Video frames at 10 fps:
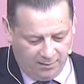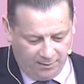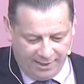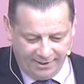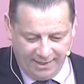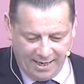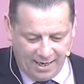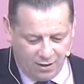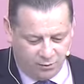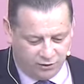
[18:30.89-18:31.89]
But I
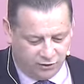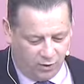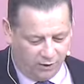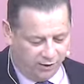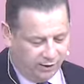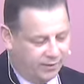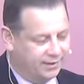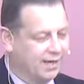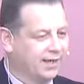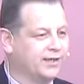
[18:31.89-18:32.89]
was wondering when
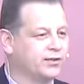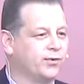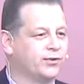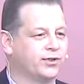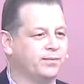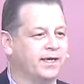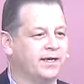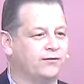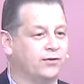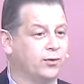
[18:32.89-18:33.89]
Danny spoke to
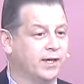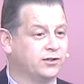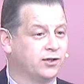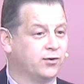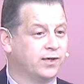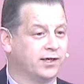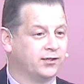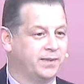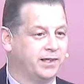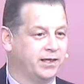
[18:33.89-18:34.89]
me a few weeks ago and
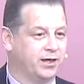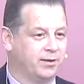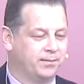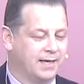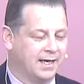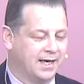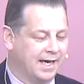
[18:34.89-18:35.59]
asked me to come,